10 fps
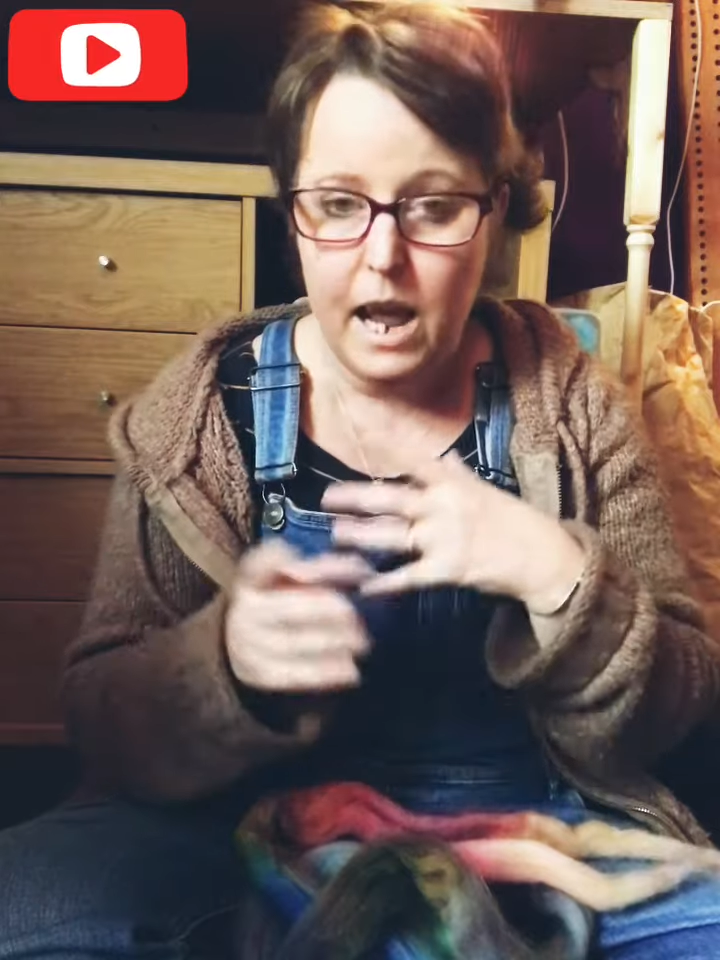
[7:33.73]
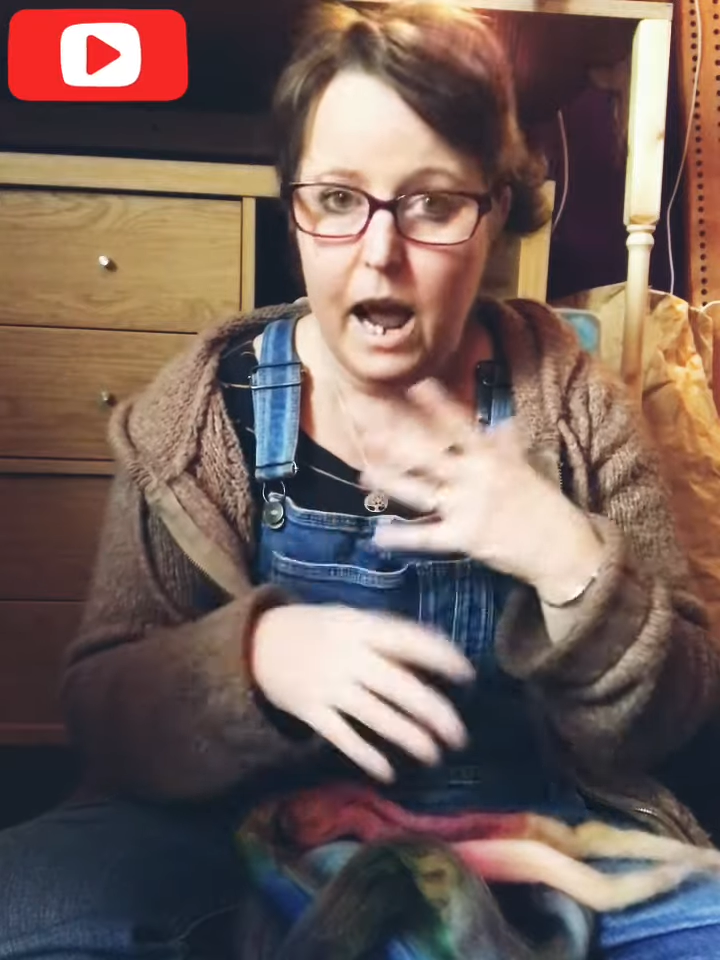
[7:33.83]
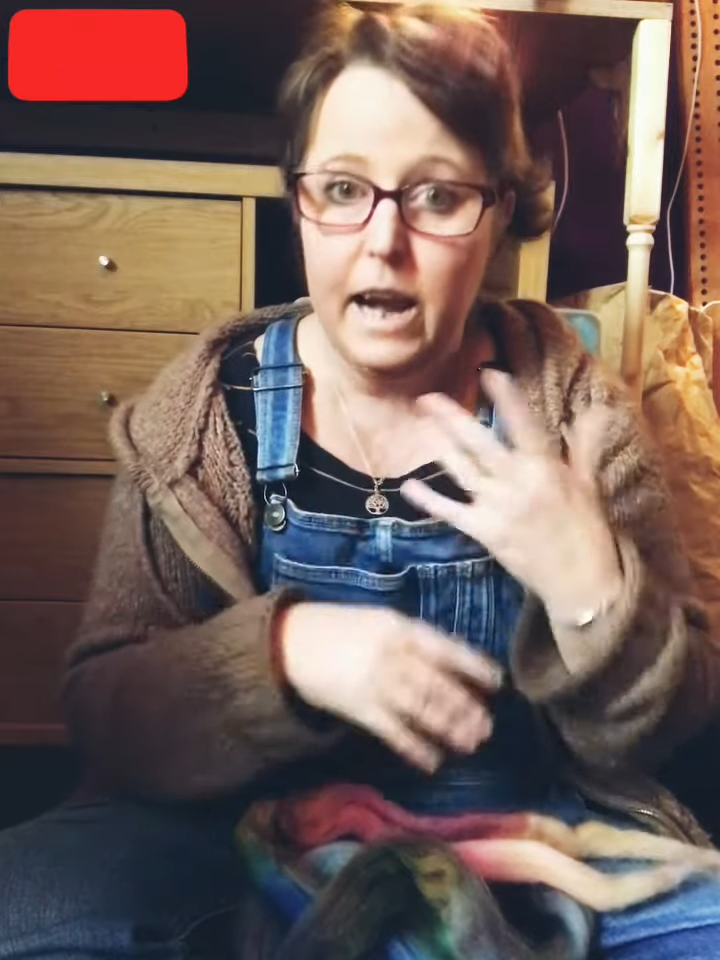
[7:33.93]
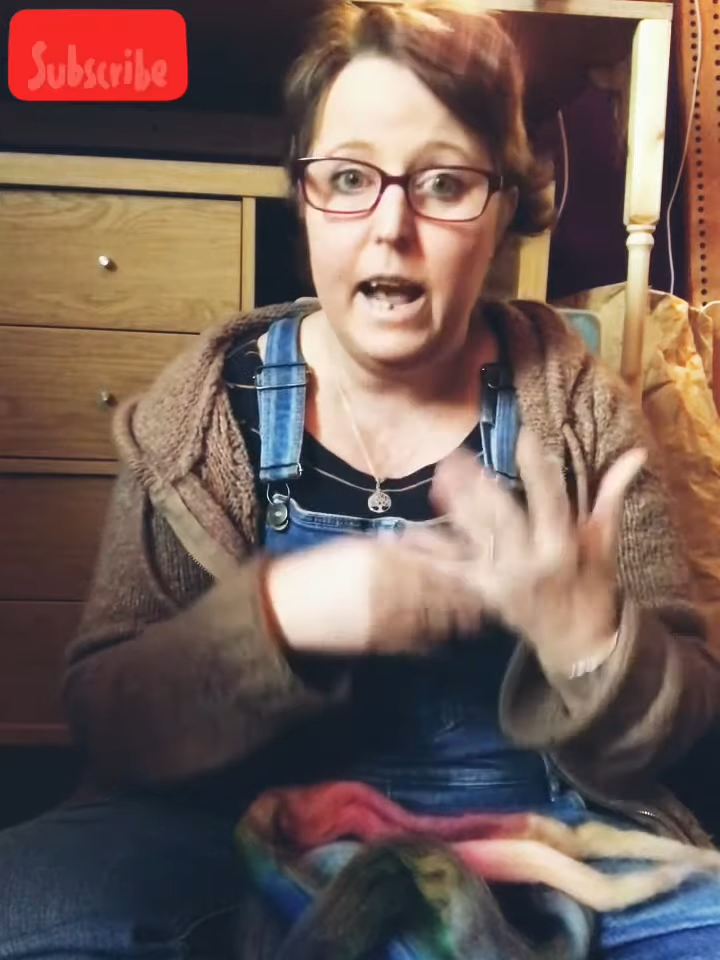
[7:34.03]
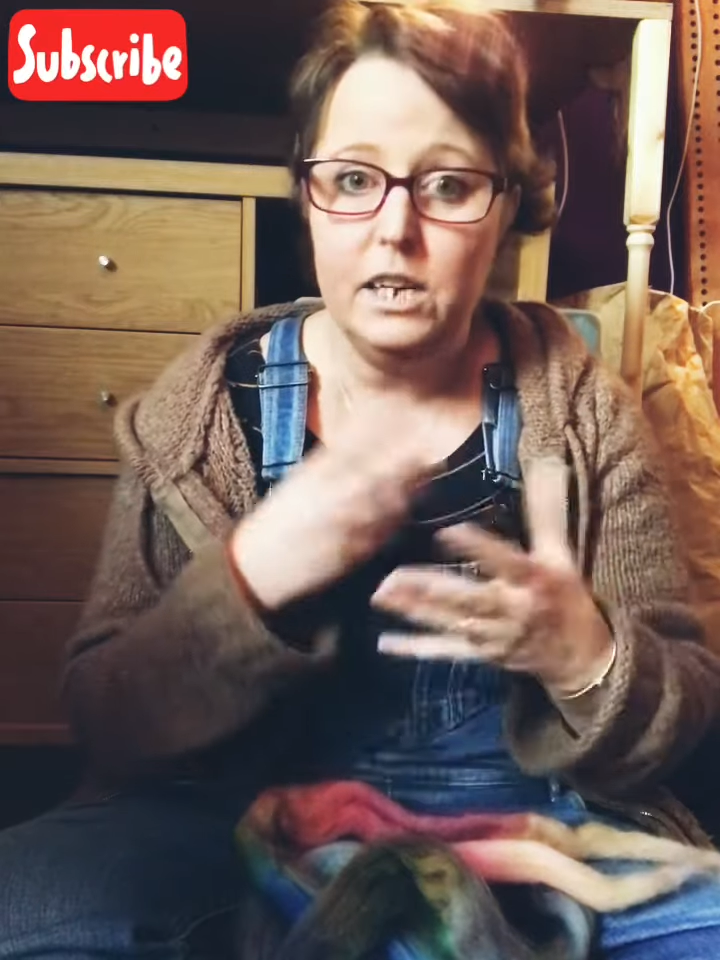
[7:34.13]

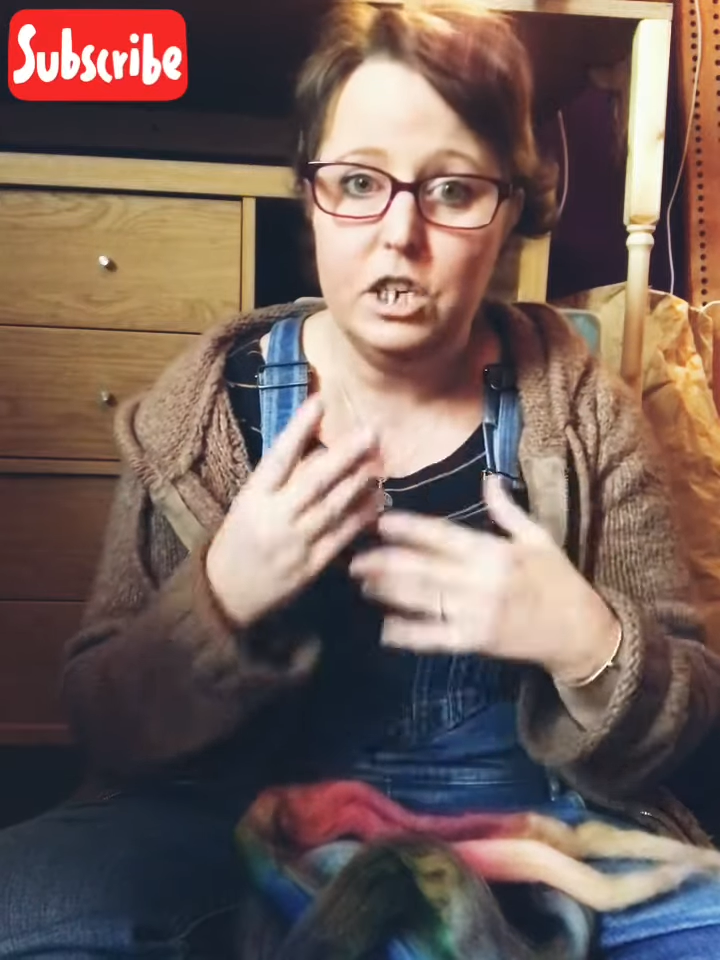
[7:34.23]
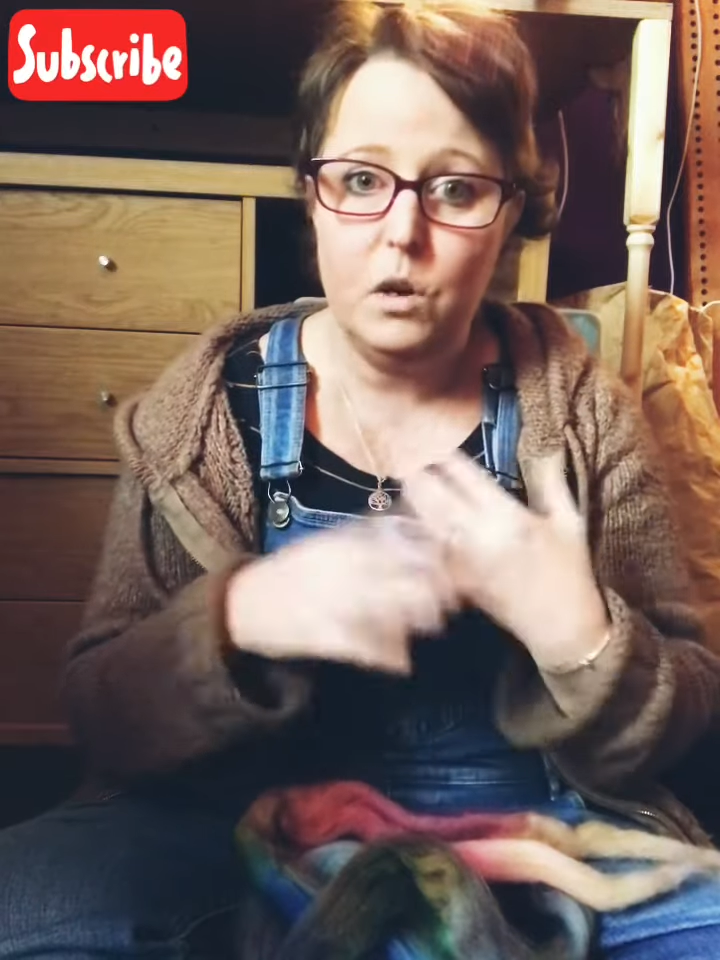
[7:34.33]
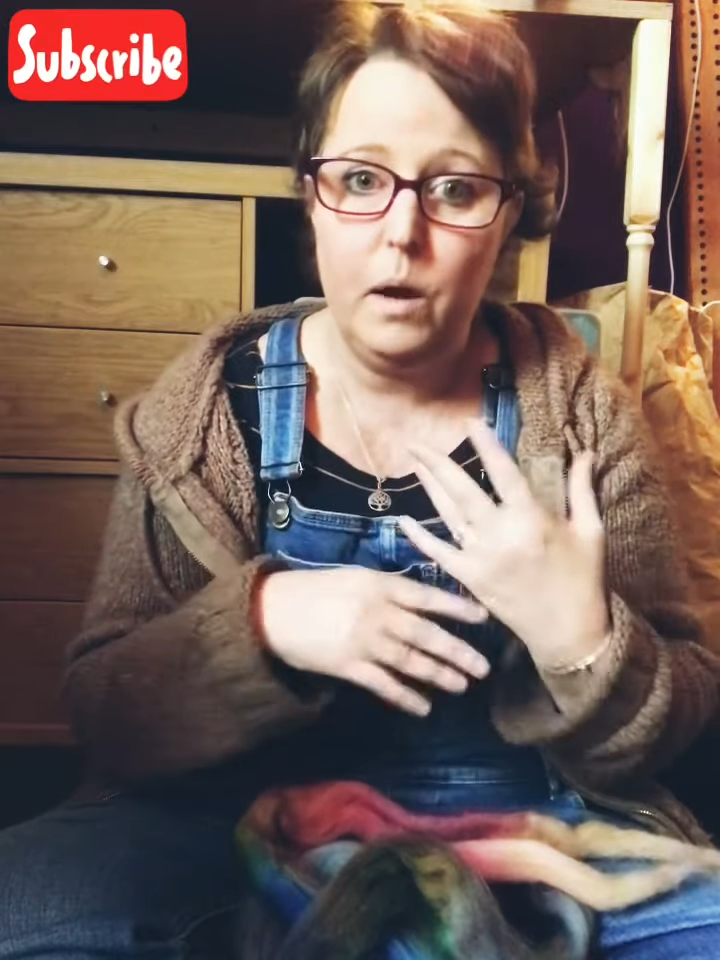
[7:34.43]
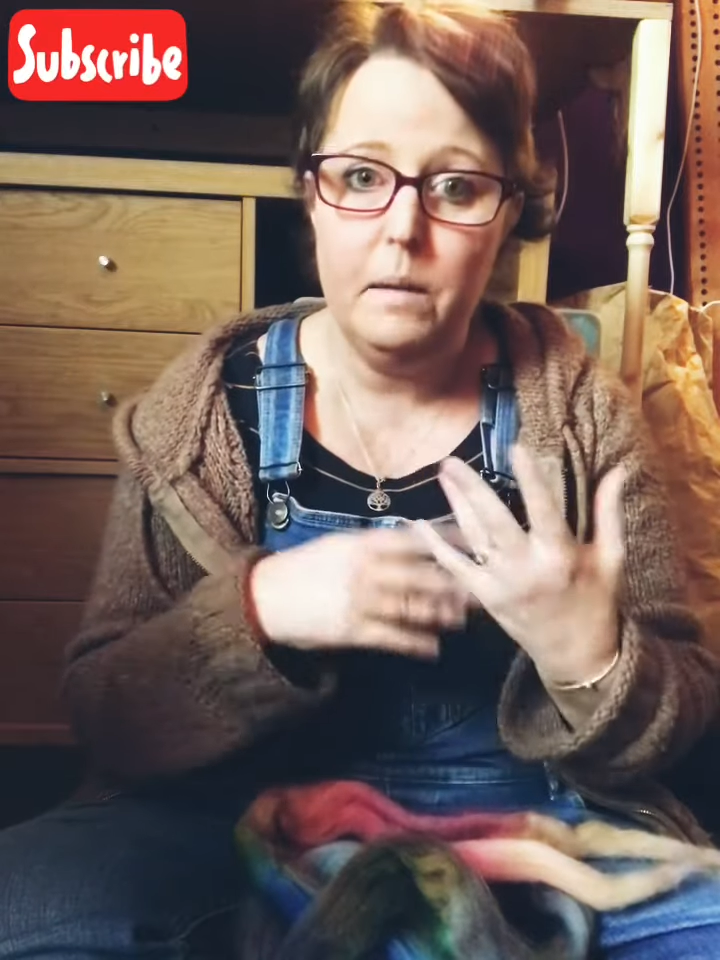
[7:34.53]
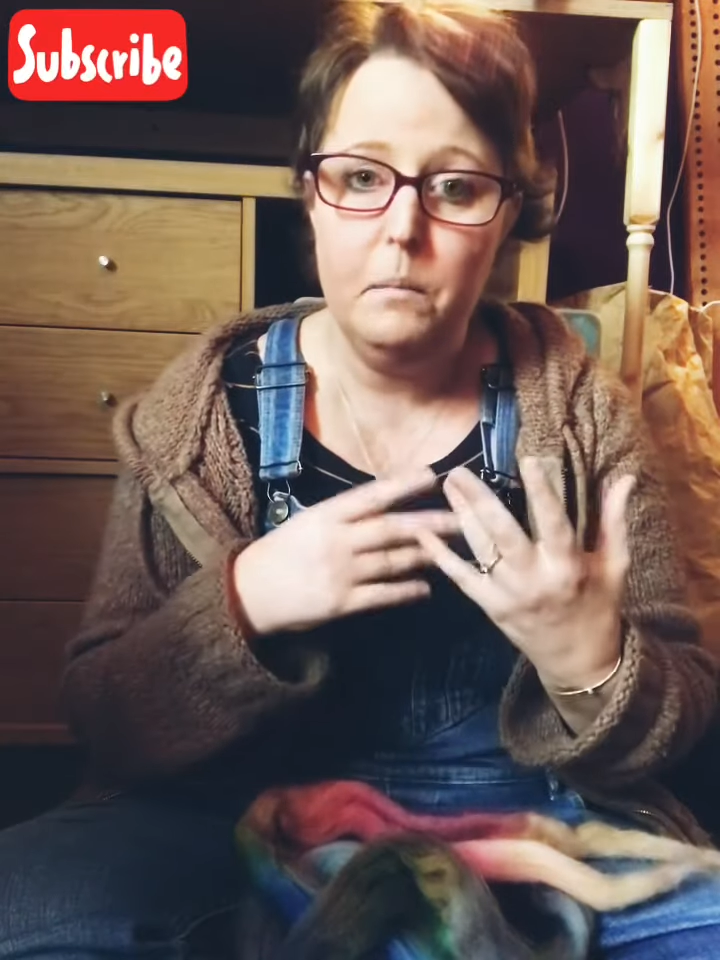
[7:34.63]
and it
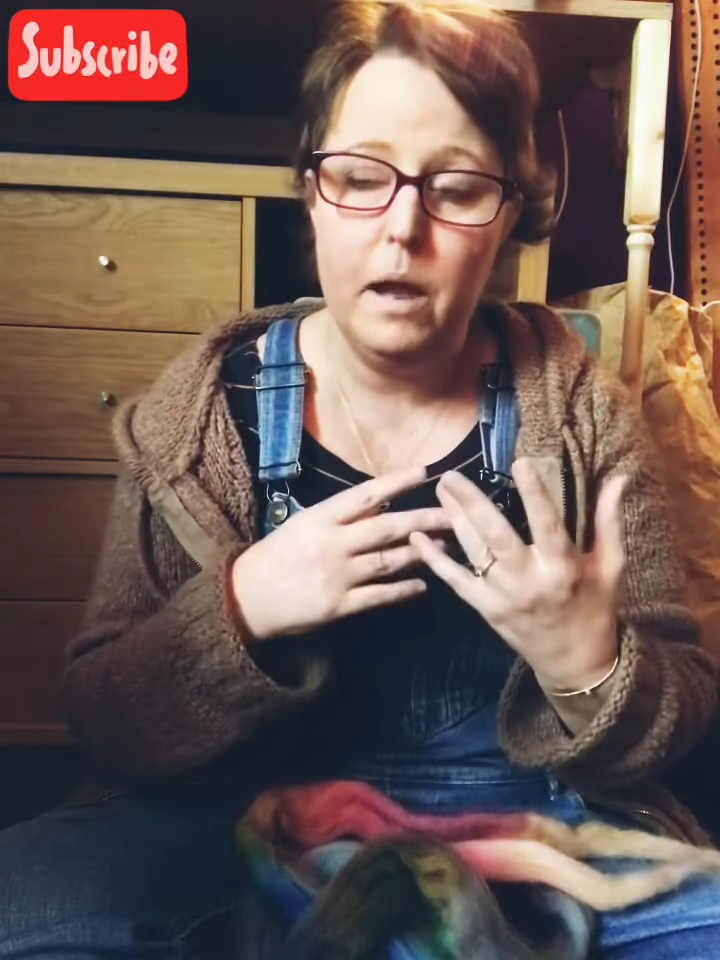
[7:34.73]
actually